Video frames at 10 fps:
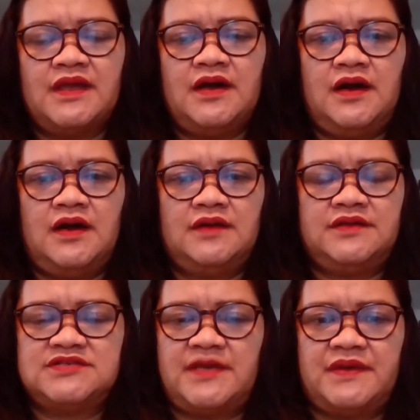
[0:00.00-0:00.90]
the
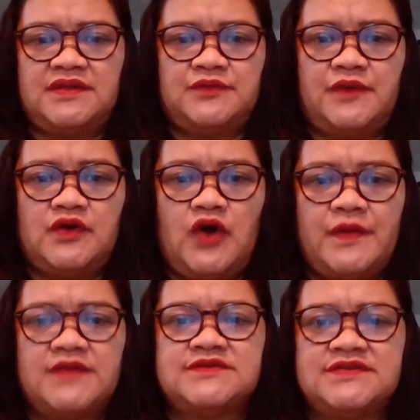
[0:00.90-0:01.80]
topic that we're
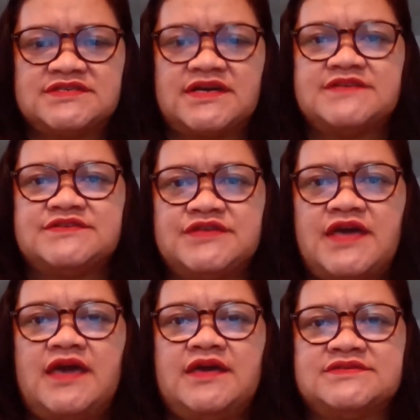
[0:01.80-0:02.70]
going to discuss
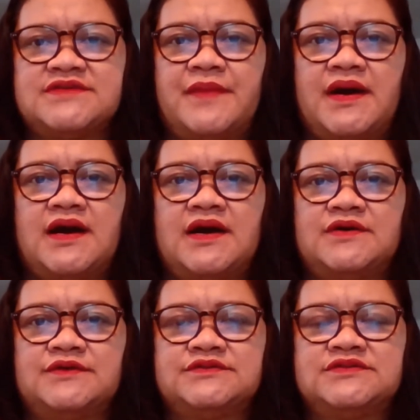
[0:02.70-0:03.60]
today is
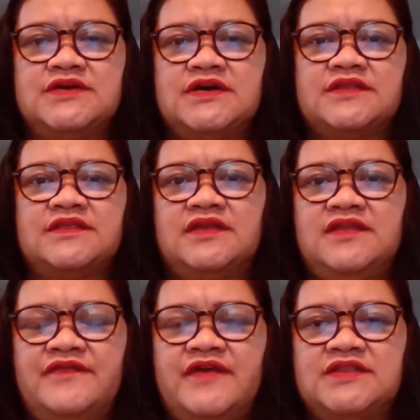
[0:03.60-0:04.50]
about the
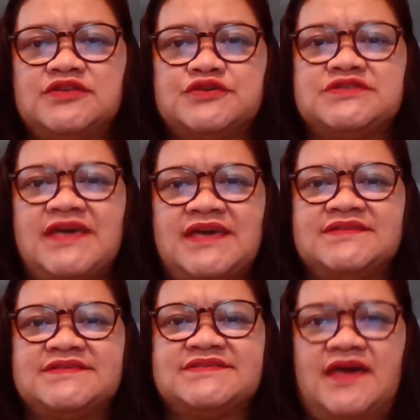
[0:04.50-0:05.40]
different
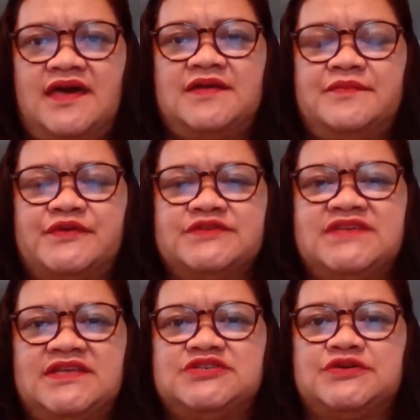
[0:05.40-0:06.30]
routines and
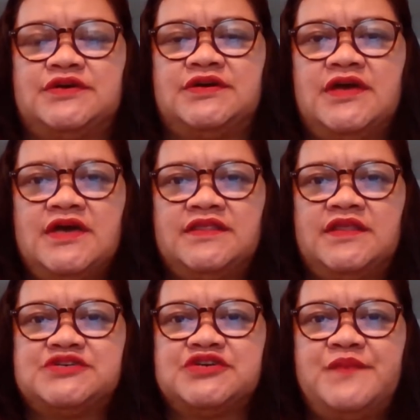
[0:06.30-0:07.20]
procedure that
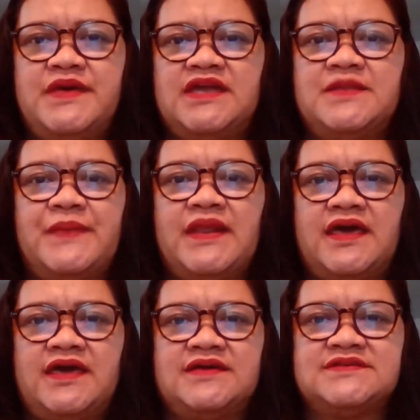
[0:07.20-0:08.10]
should be in
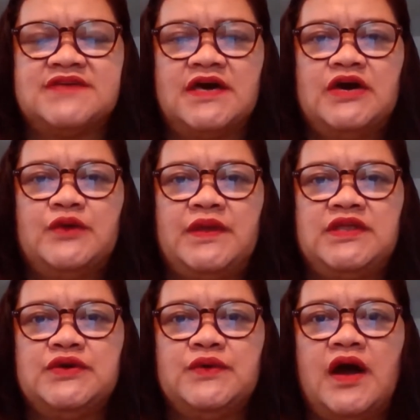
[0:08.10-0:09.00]
place when
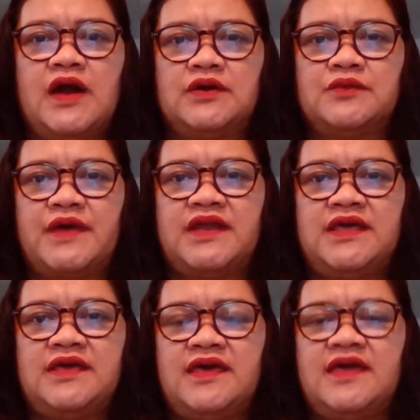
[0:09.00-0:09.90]
you are
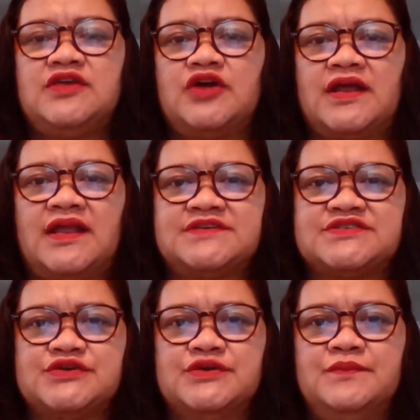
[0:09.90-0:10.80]
already in your
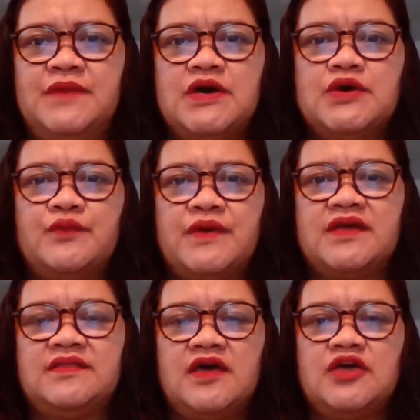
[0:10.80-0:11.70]
classroom
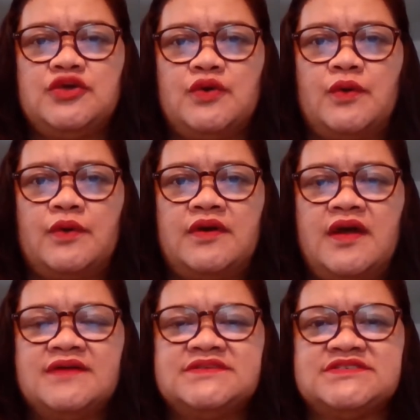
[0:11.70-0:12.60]
with your
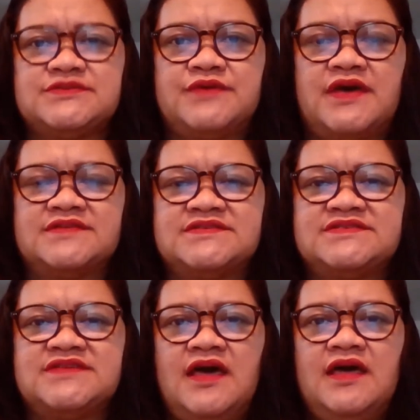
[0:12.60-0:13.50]

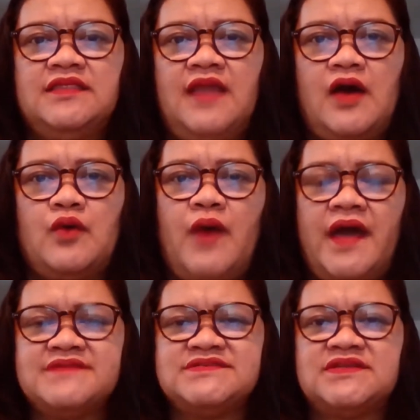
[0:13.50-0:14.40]
students. Now, why
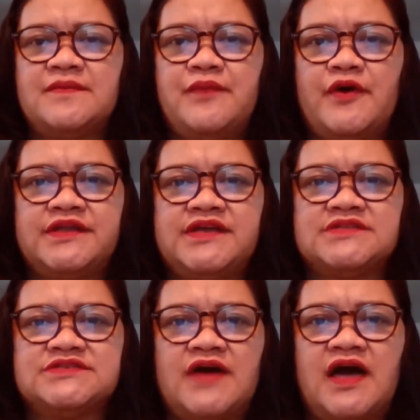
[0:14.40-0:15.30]
is it
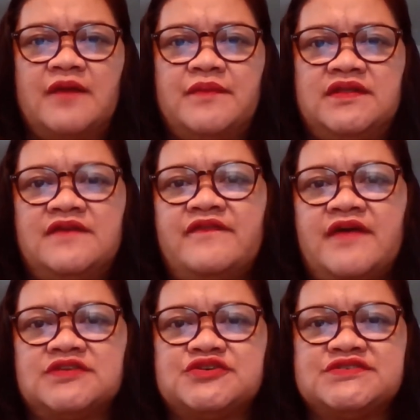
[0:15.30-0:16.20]
important to have a
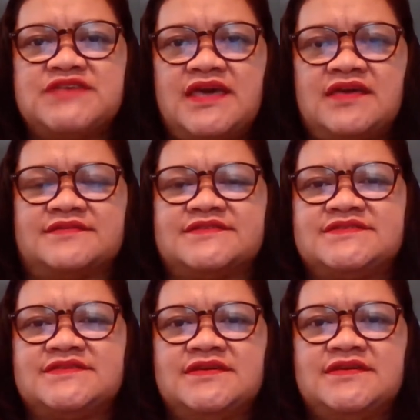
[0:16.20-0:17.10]
different
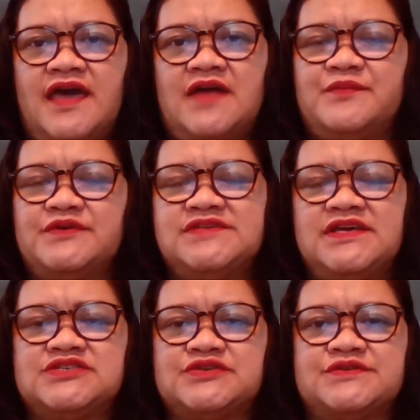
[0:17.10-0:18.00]
routines and
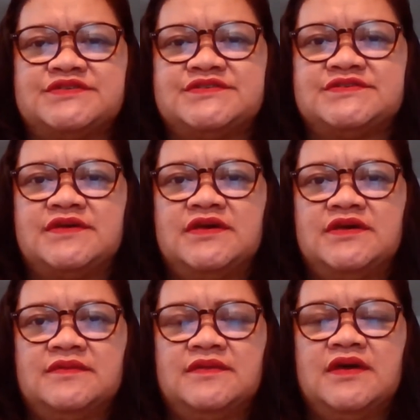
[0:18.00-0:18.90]
procedures?
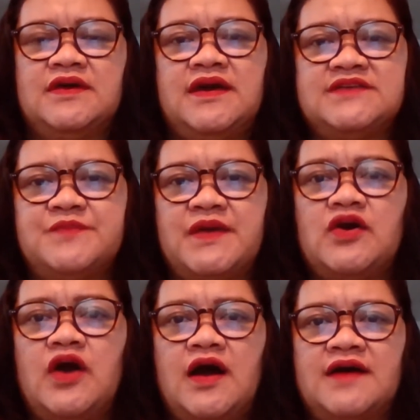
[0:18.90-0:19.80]
It's
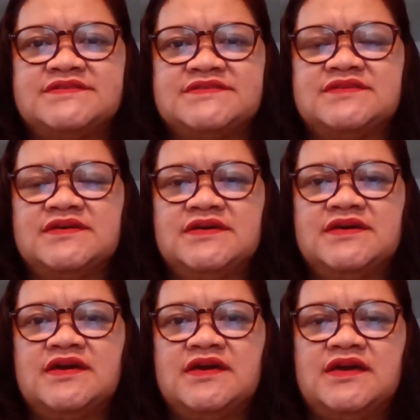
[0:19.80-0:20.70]
because
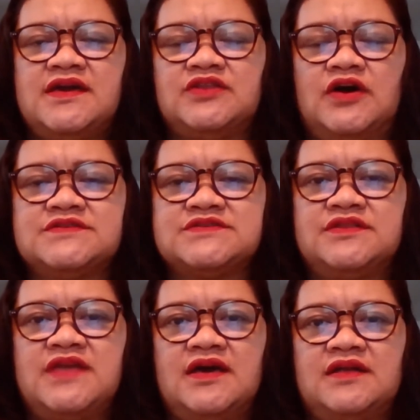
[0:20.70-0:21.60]
it also
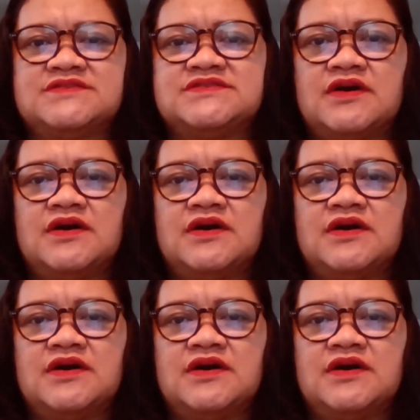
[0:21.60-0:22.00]
deals